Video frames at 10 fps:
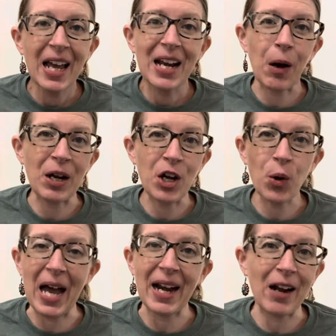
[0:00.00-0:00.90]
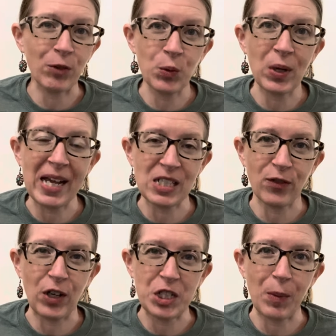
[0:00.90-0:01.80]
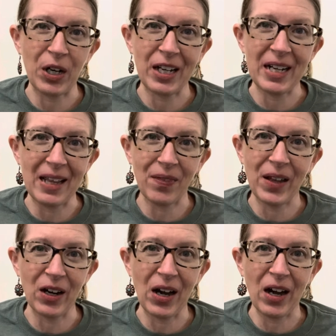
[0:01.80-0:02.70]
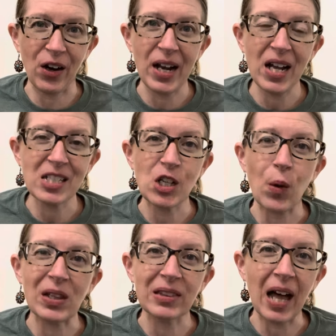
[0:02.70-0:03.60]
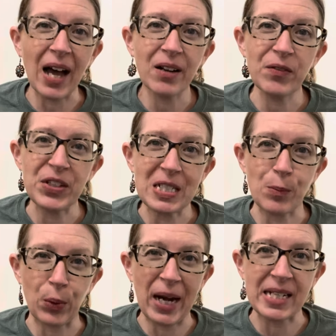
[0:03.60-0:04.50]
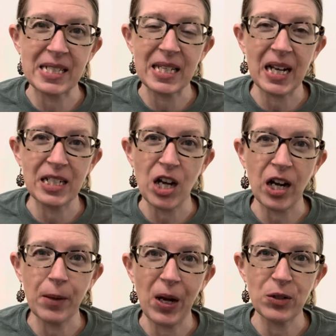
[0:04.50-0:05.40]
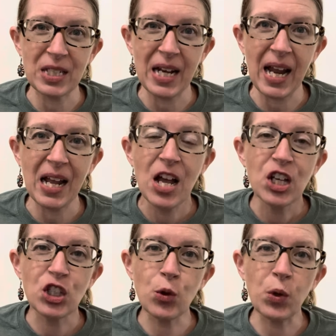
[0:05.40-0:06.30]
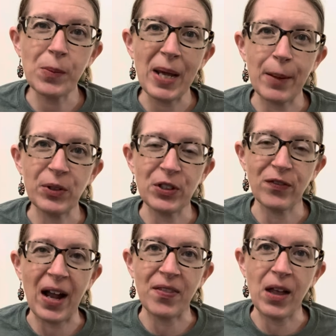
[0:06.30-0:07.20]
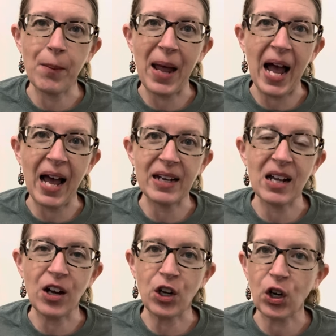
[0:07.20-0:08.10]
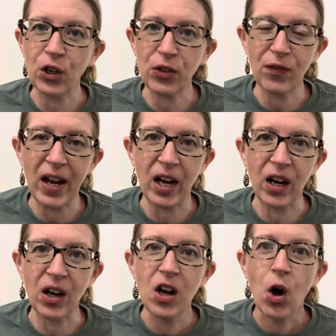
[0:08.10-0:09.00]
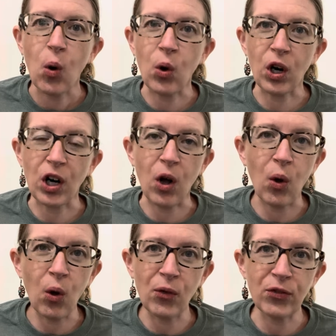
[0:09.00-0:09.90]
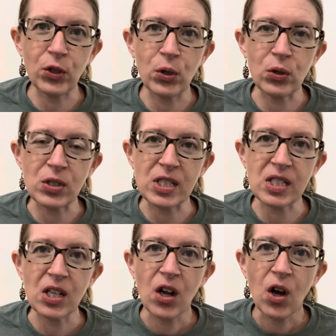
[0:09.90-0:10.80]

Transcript: Now I know not everyone has a Fresh Market in their area, so a lot of these brands that I talk about today, you would be able to find them at an Earth Fare or a Whole Foods,